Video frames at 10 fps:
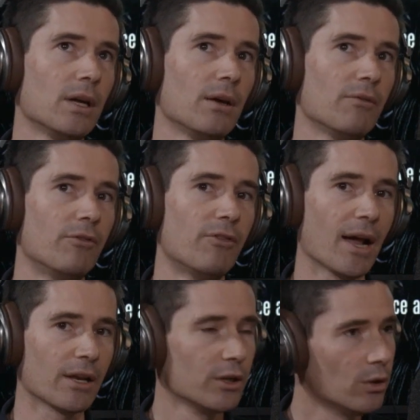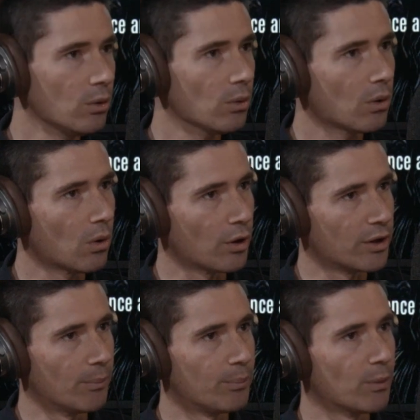value or
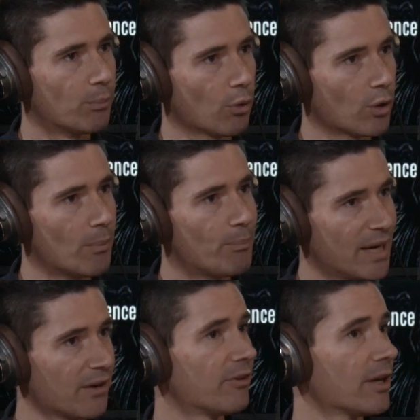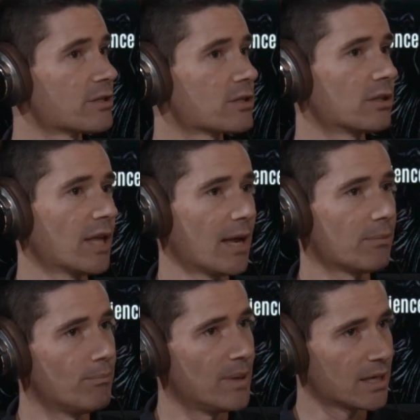the broader benefits that
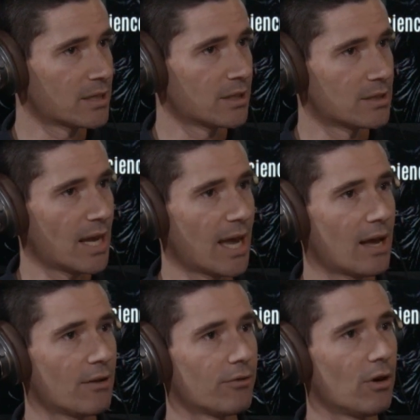medicines have